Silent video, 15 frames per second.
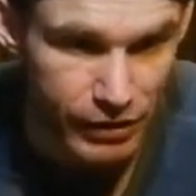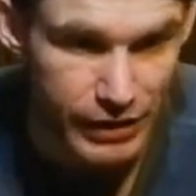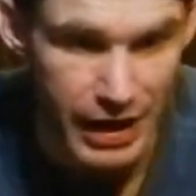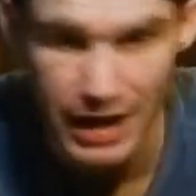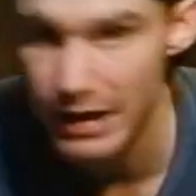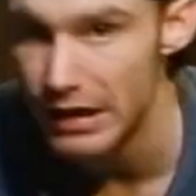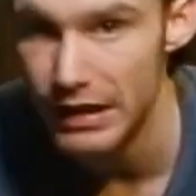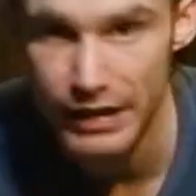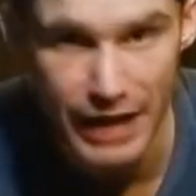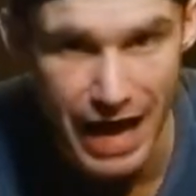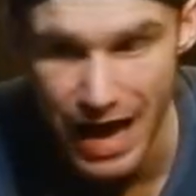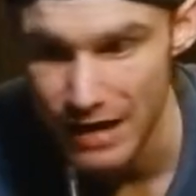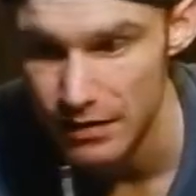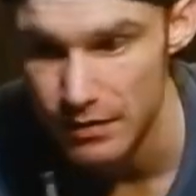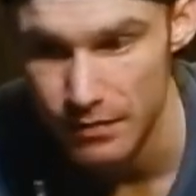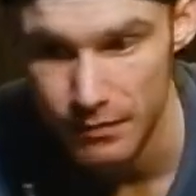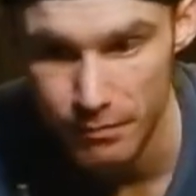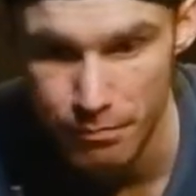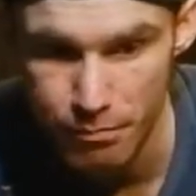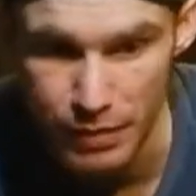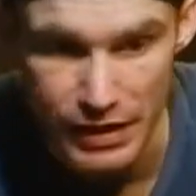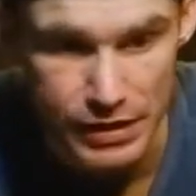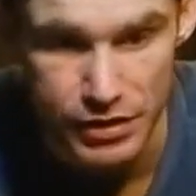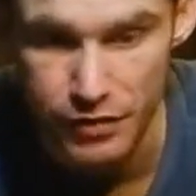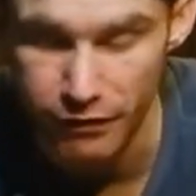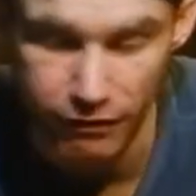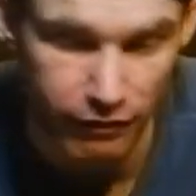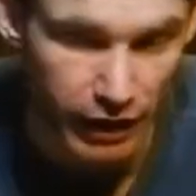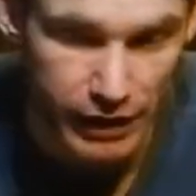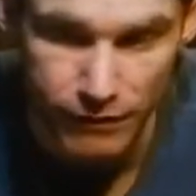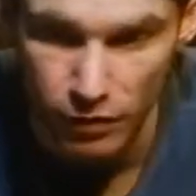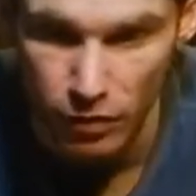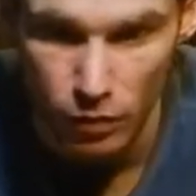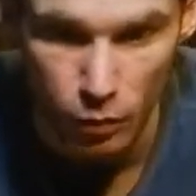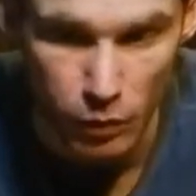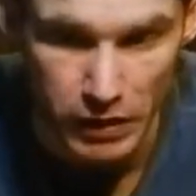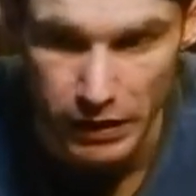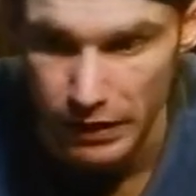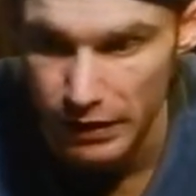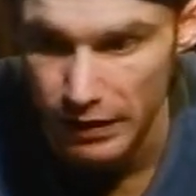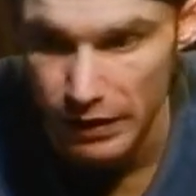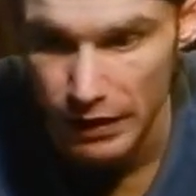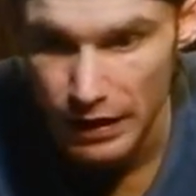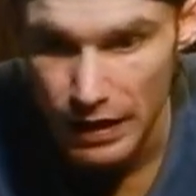getting that peach flavor with